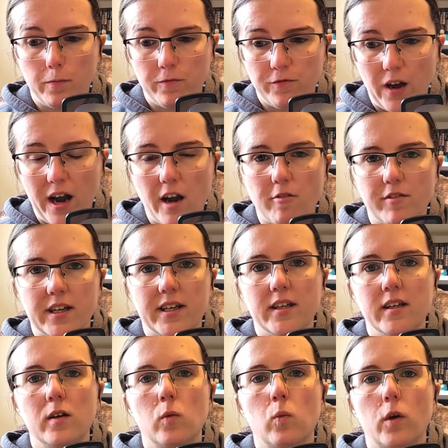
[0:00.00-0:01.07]
vary
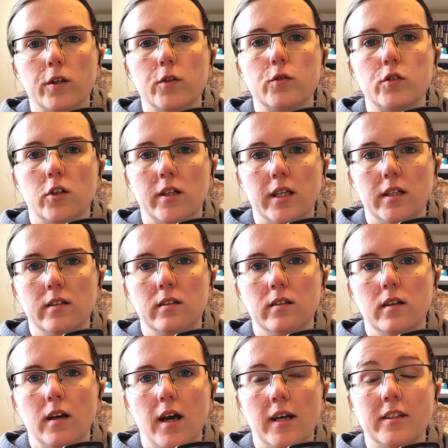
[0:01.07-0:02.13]
what you study
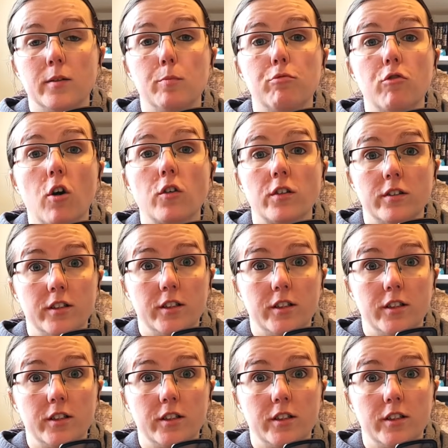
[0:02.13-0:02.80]
and to broaden your